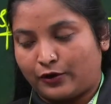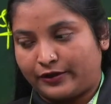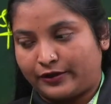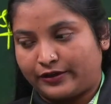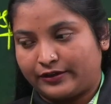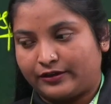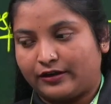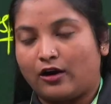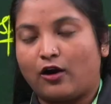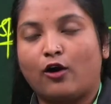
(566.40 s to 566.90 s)

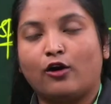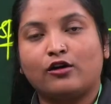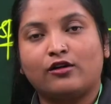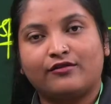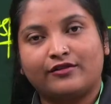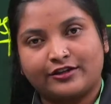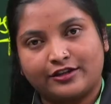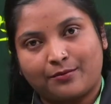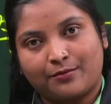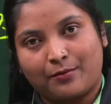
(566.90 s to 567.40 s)
all over the
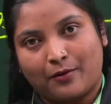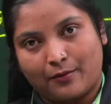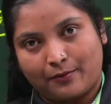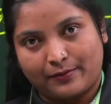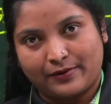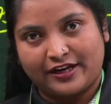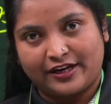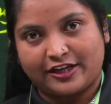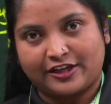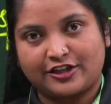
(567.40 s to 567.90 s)

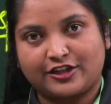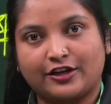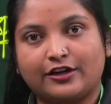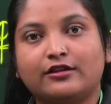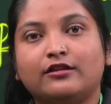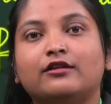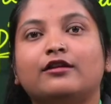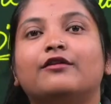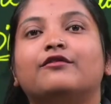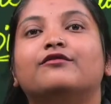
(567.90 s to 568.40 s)
population
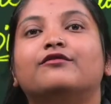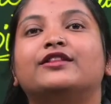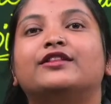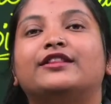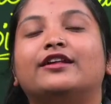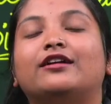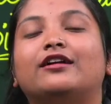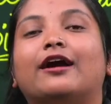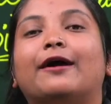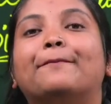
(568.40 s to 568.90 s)
with a
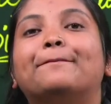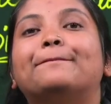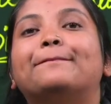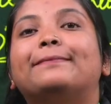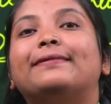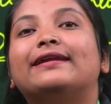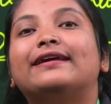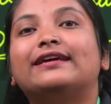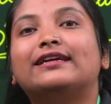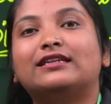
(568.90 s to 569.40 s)

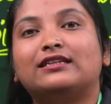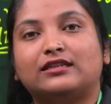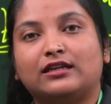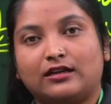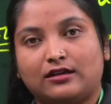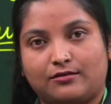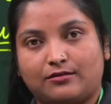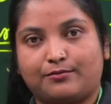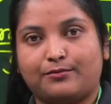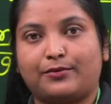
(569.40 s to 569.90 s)
complete
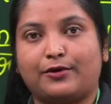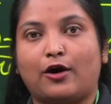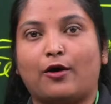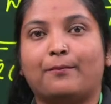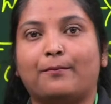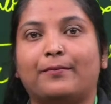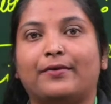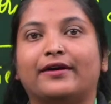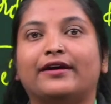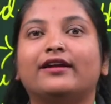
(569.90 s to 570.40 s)
proper
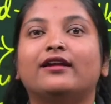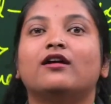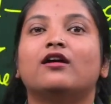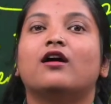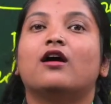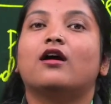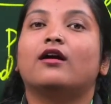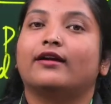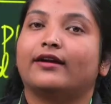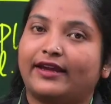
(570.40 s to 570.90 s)

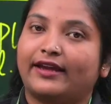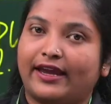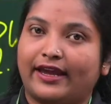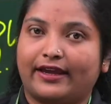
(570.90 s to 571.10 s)
care.